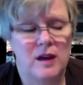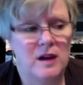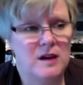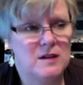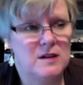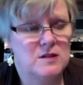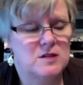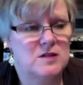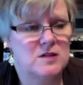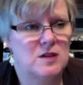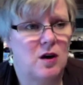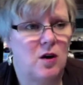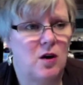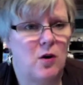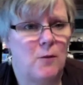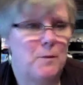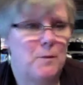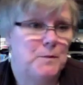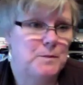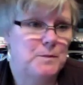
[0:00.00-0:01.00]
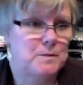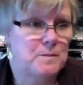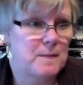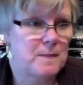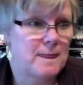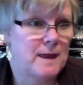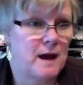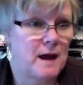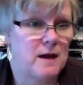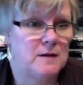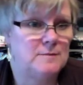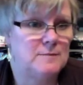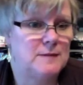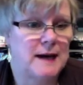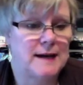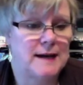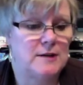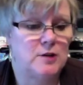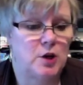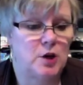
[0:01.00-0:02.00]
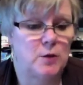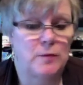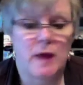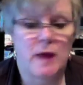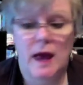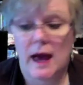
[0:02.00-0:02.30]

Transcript: So um, I don't know.